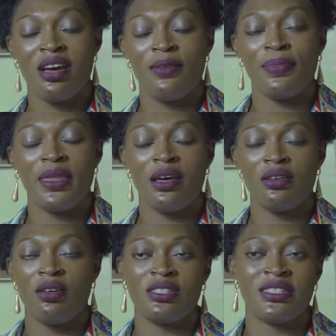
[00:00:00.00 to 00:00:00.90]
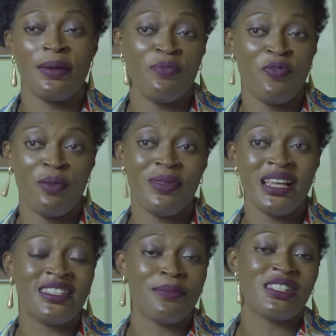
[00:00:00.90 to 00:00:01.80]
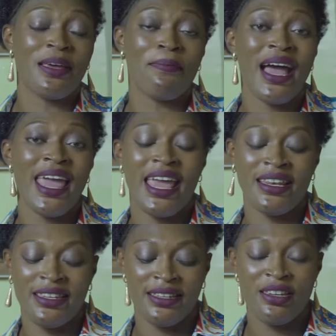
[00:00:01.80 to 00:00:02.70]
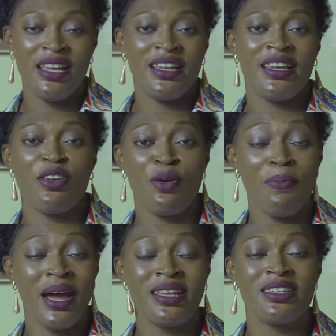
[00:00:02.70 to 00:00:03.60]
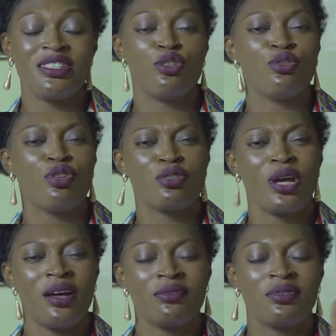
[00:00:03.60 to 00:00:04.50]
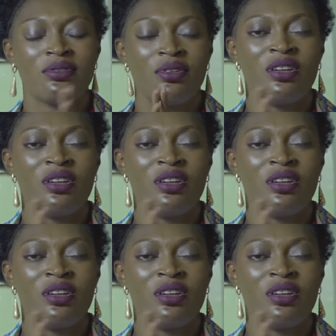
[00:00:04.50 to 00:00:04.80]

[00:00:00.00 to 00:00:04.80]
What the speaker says: from that September ending that you're buying this thing, you just count,